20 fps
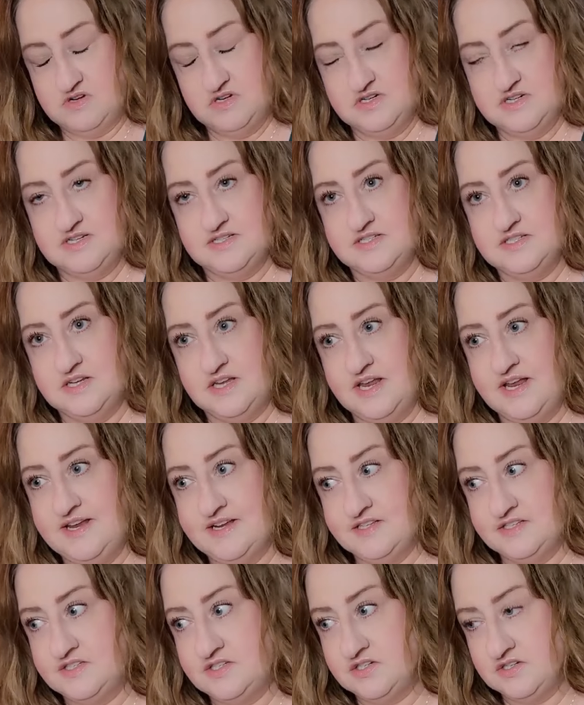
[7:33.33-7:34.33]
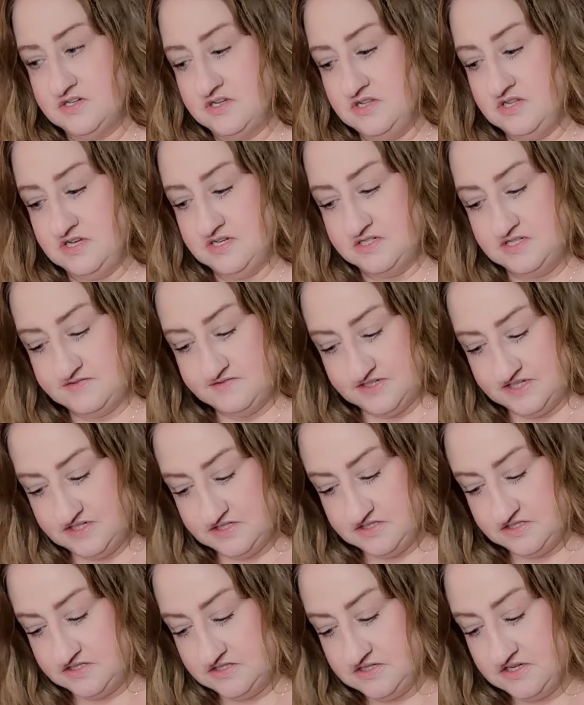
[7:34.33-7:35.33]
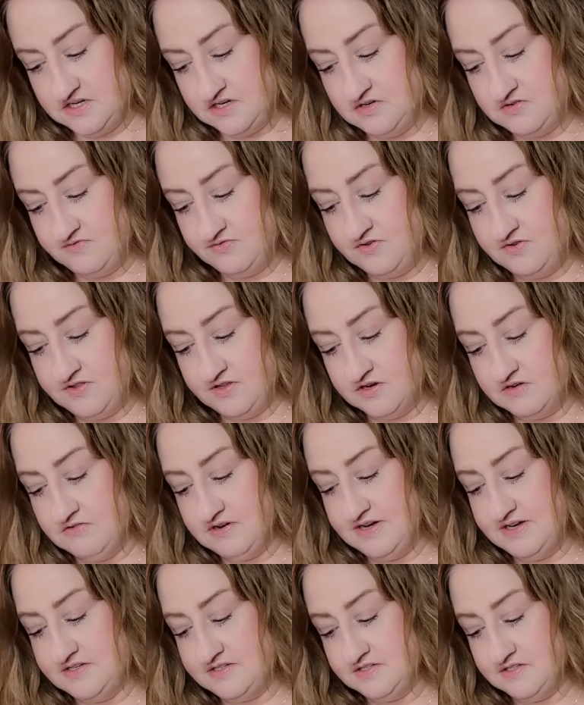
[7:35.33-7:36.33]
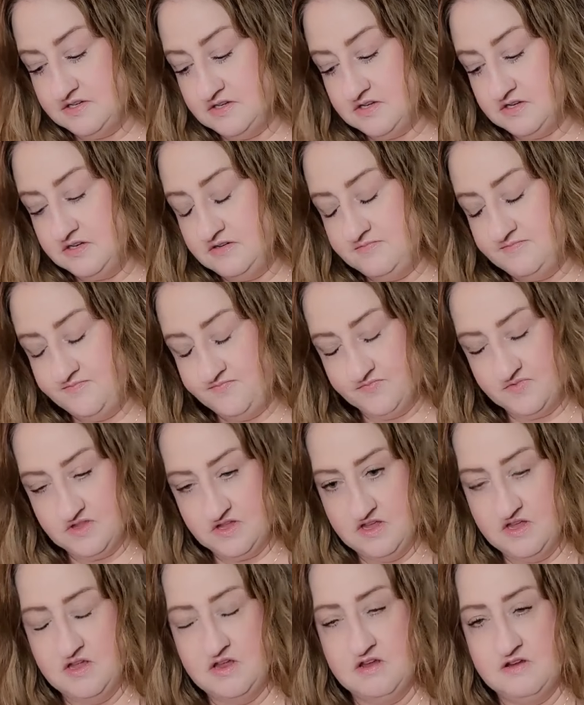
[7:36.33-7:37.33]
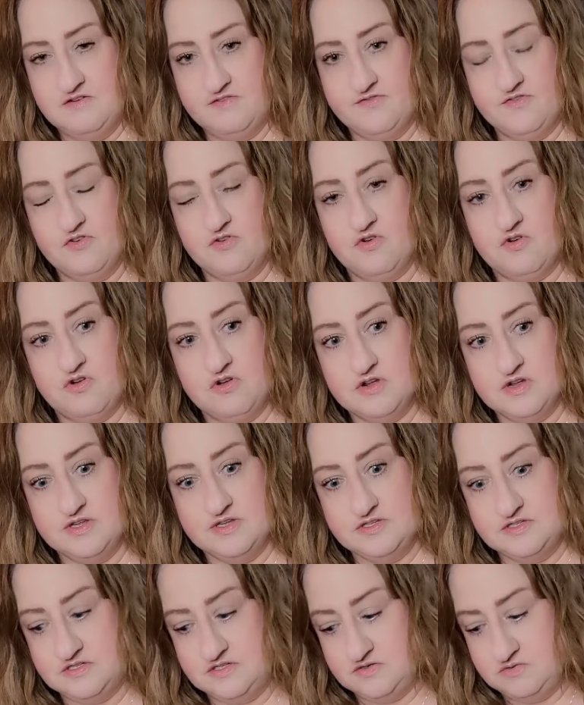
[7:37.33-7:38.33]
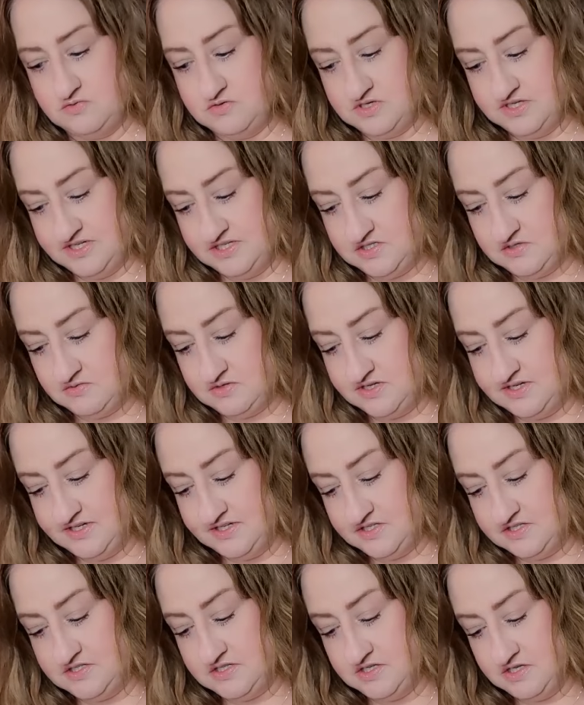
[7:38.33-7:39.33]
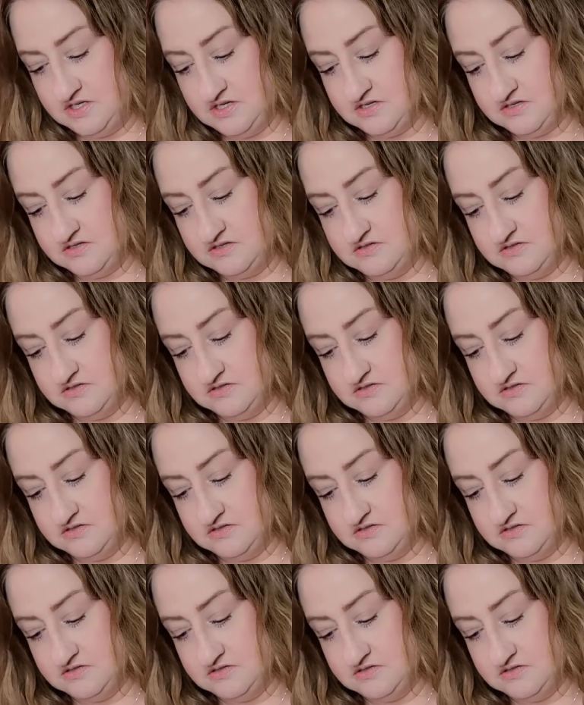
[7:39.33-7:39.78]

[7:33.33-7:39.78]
What does the Cancer Collective need to know for their greatest good for August 2022?